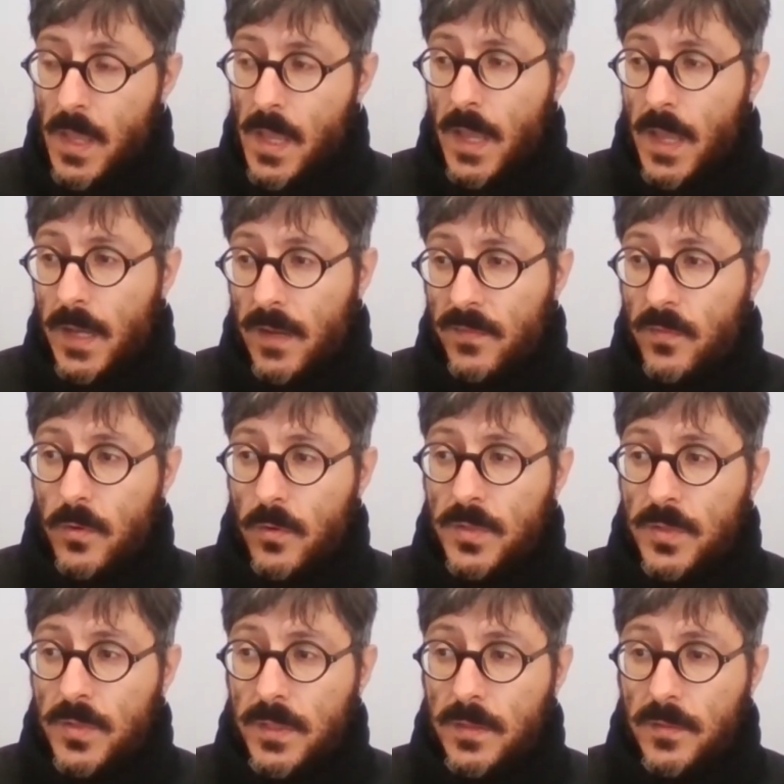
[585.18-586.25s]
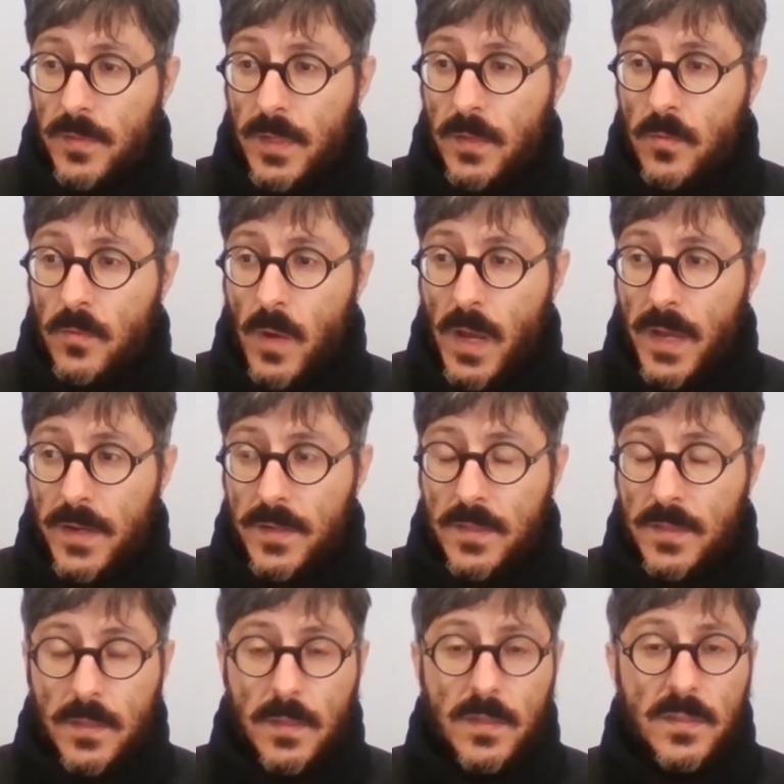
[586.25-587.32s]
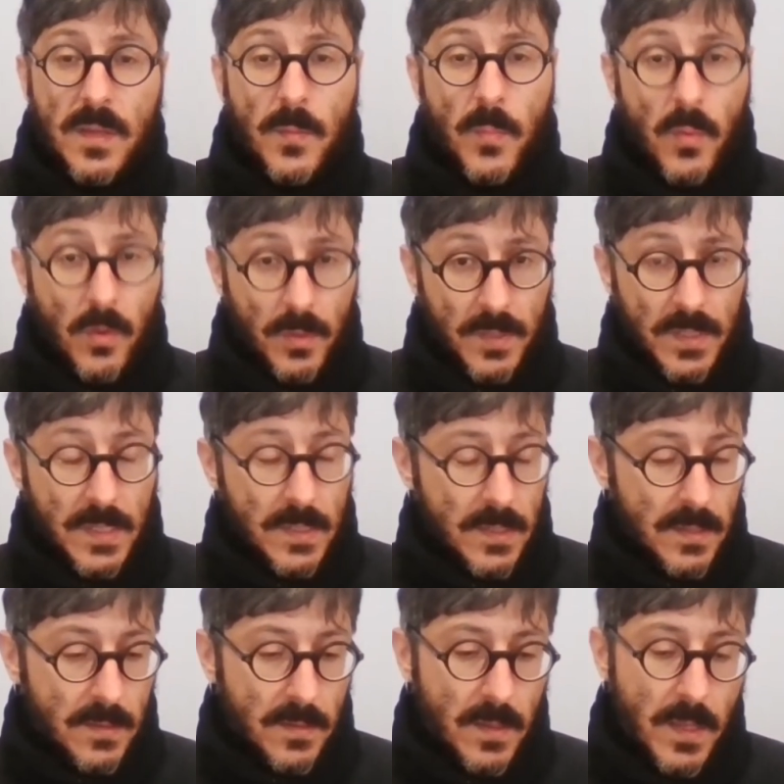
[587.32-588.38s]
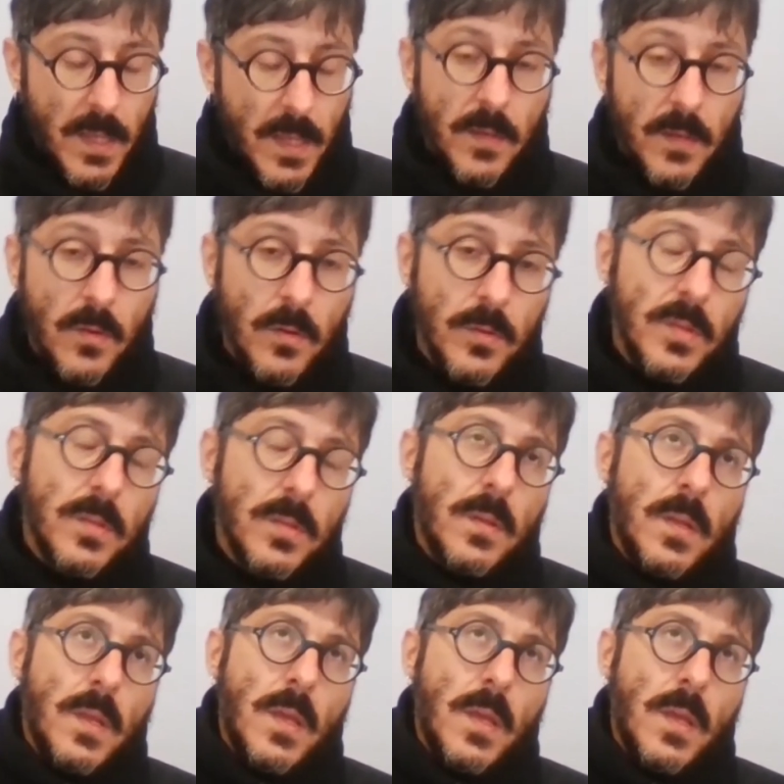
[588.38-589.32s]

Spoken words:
And of course, it requires supporting and not